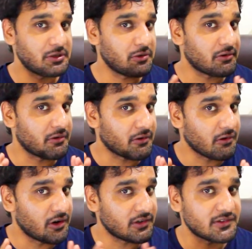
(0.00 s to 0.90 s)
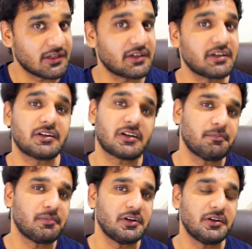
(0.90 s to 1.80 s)
your records are
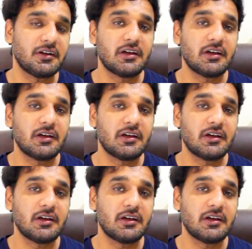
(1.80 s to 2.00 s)
incomplete